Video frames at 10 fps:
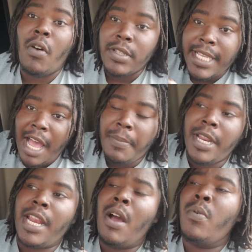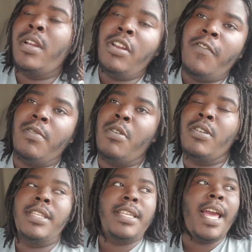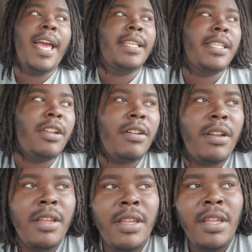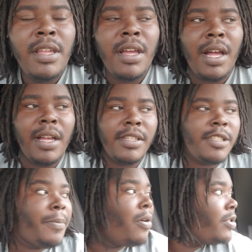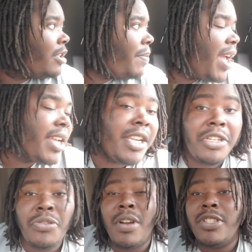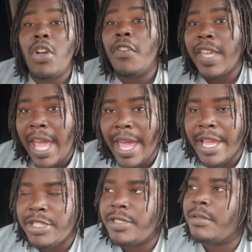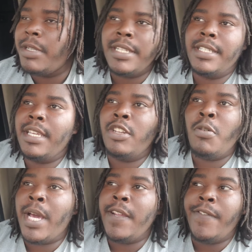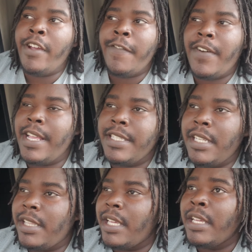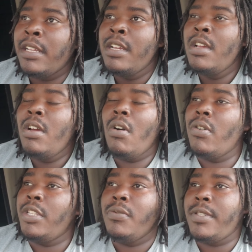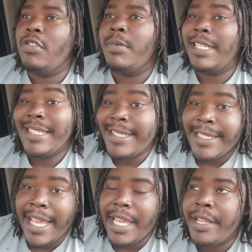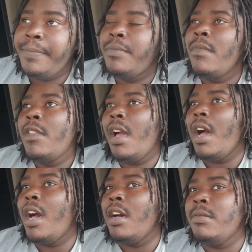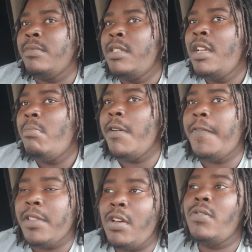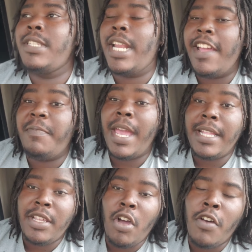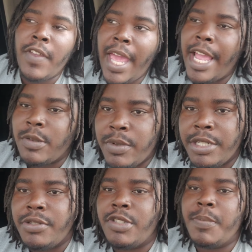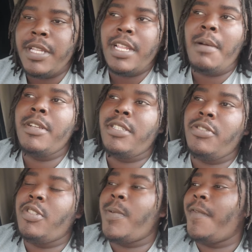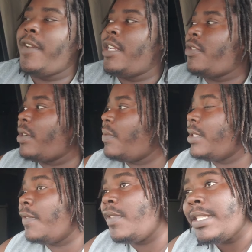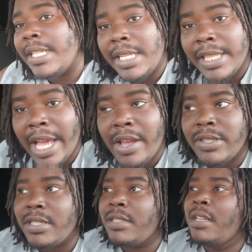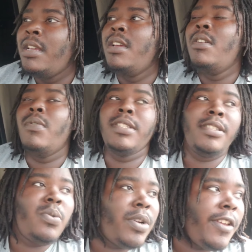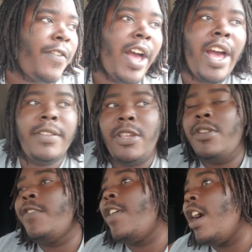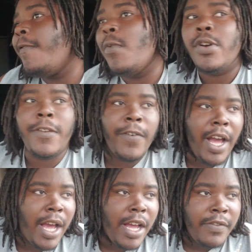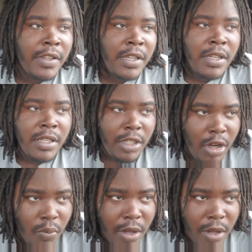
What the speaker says: On top of that, I want to know from all these guys that are supposedly paid their trucks off cash, because again, nobody verifies anything on YouTube, they just say it. But for those that have paid it off cash, what did you spend? How much did you spend for that truck? Was it $15,000? Was it $25,000, $35,000, $45,000?